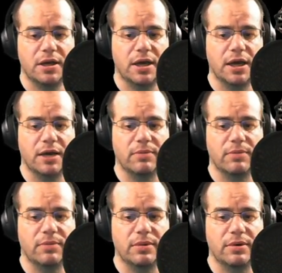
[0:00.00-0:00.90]
Um,
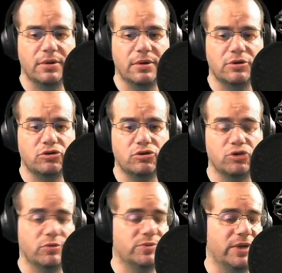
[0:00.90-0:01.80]

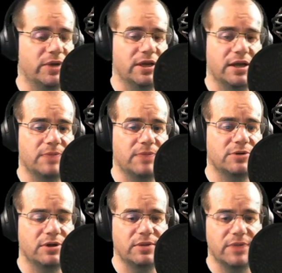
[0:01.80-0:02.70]
Troops make an
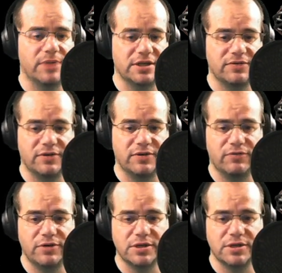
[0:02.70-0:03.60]
absolutely massive
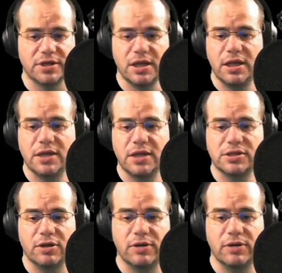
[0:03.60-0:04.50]
difference.
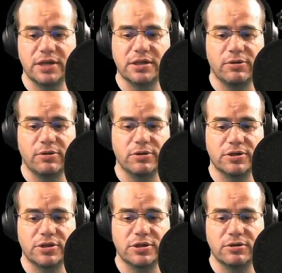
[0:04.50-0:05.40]
So let's go on
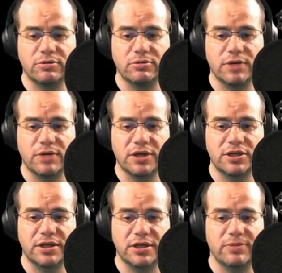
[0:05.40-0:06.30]
to
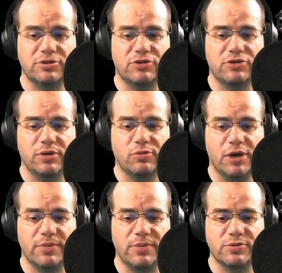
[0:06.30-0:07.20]
actually demonstrate what
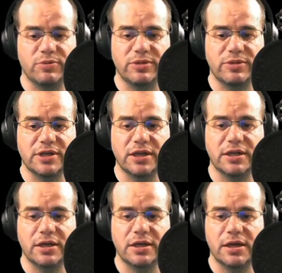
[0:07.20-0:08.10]
happens when we take
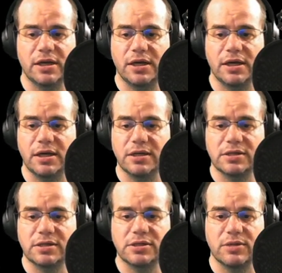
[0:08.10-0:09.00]

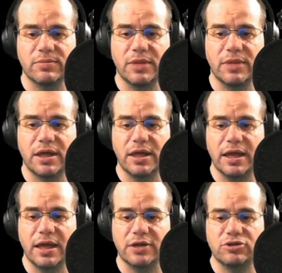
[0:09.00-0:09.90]
some
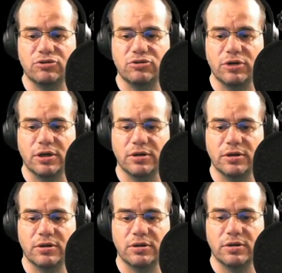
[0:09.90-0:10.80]
extra
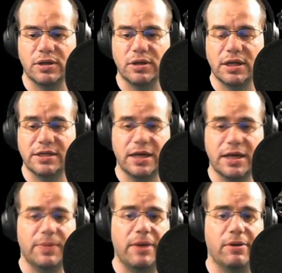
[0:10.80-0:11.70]
attack
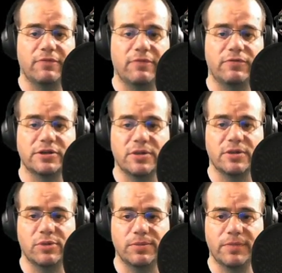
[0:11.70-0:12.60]
power, for
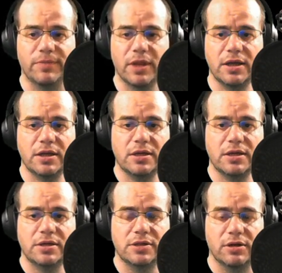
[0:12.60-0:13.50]
example.
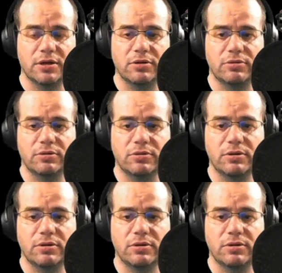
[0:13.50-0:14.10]
So,